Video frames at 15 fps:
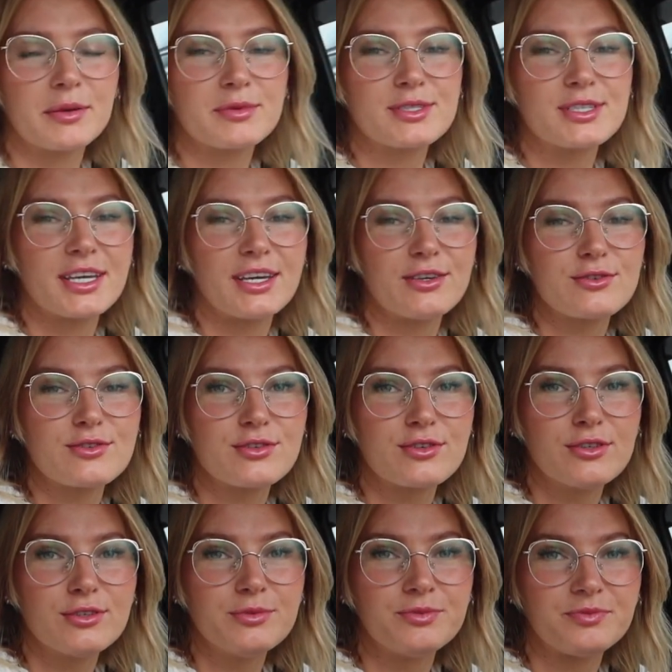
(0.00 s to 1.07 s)
able to get used
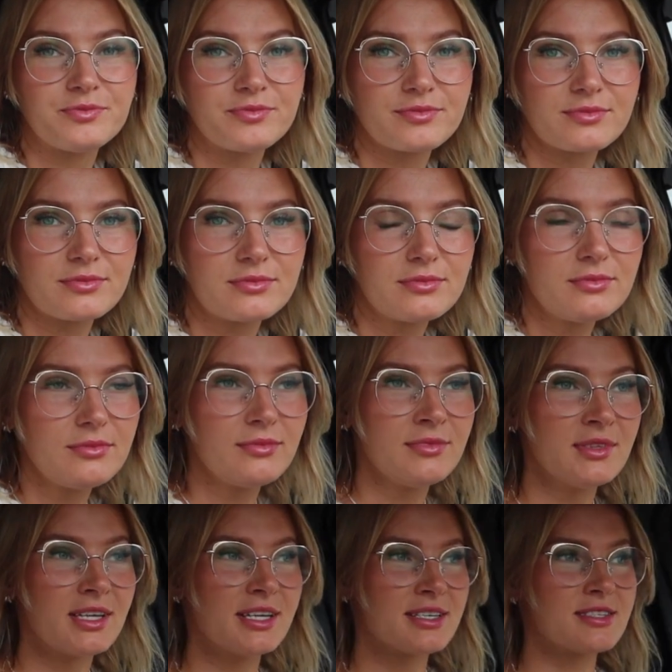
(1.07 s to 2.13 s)
to,
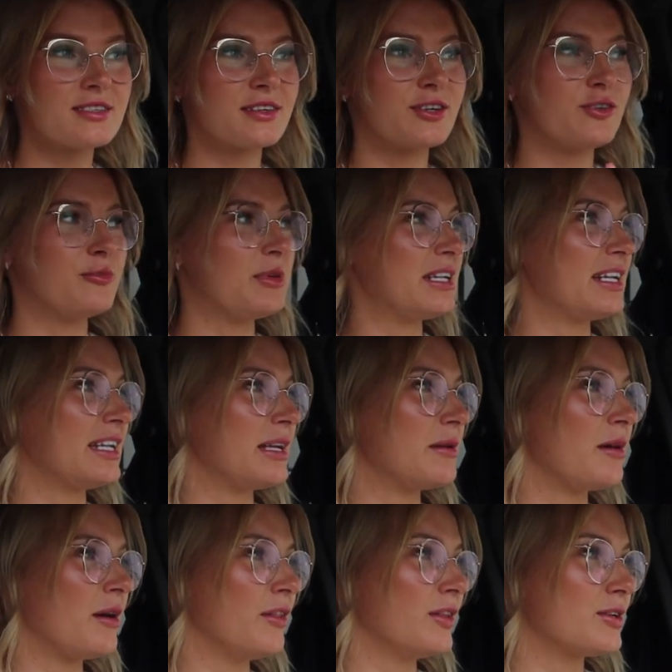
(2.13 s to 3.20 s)
is the humidity.
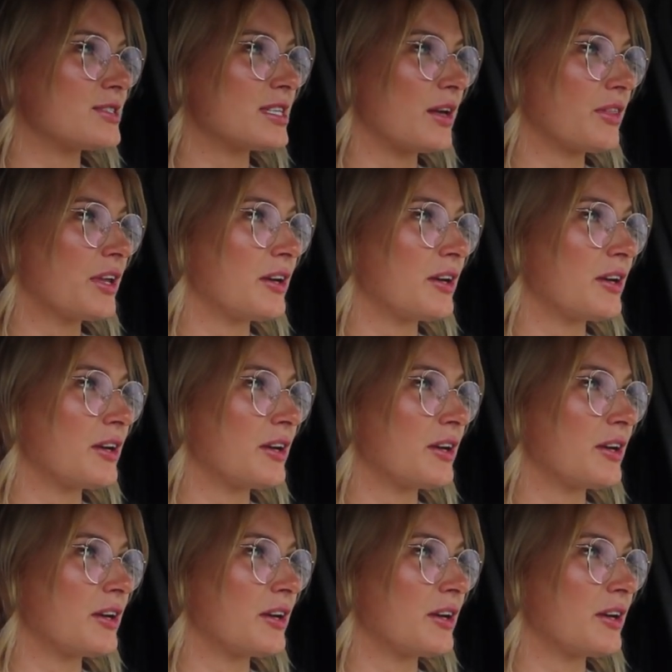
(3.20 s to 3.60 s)
Although South